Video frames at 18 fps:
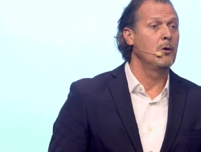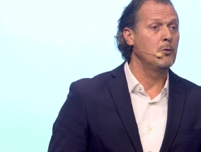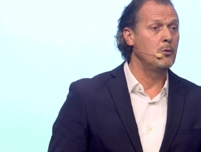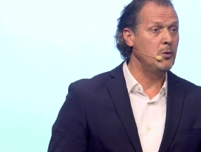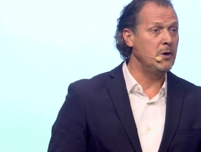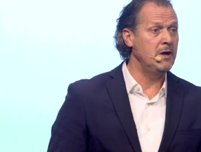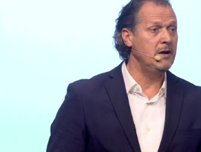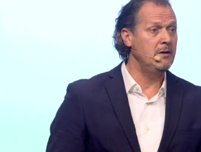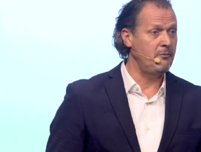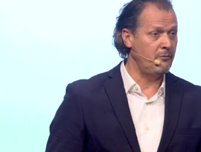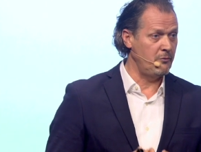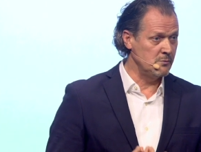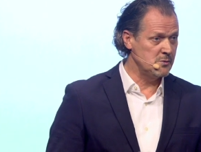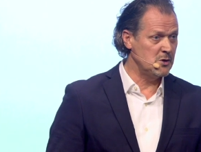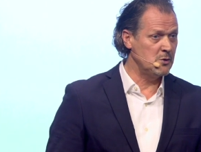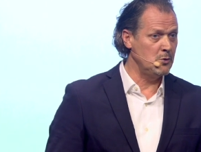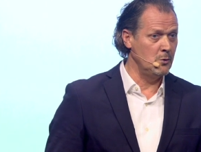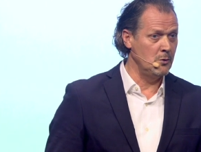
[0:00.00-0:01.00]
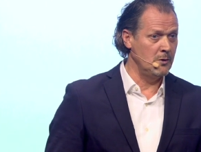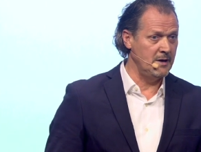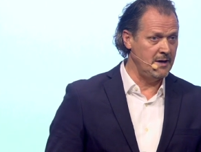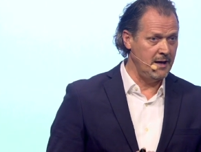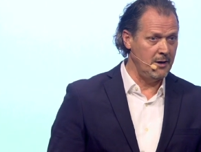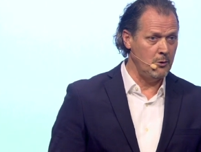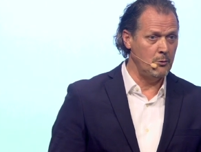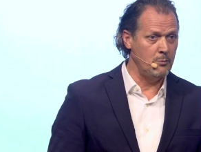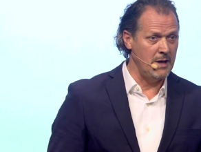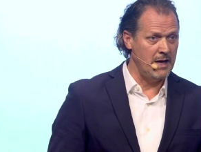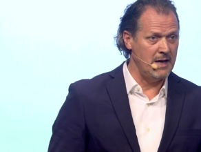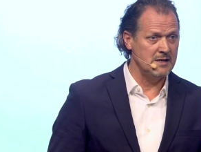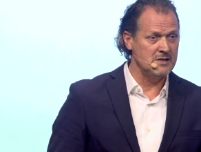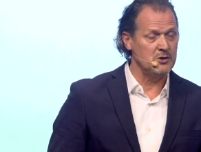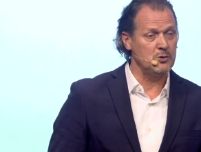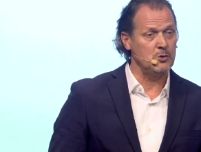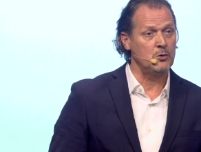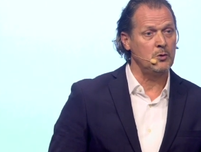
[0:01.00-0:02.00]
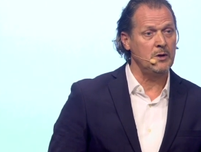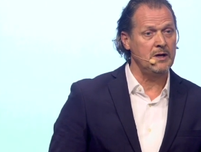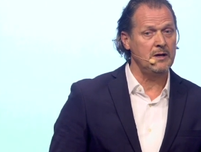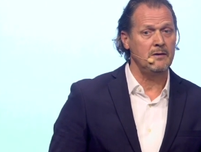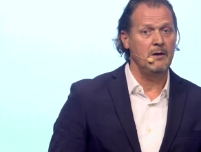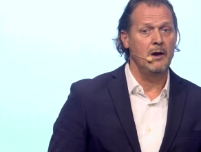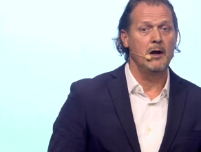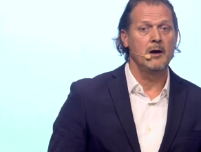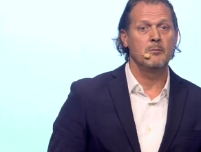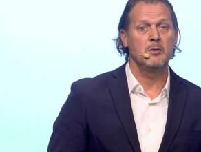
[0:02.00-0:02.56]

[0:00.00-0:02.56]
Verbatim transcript: read from school that they are obliged to read,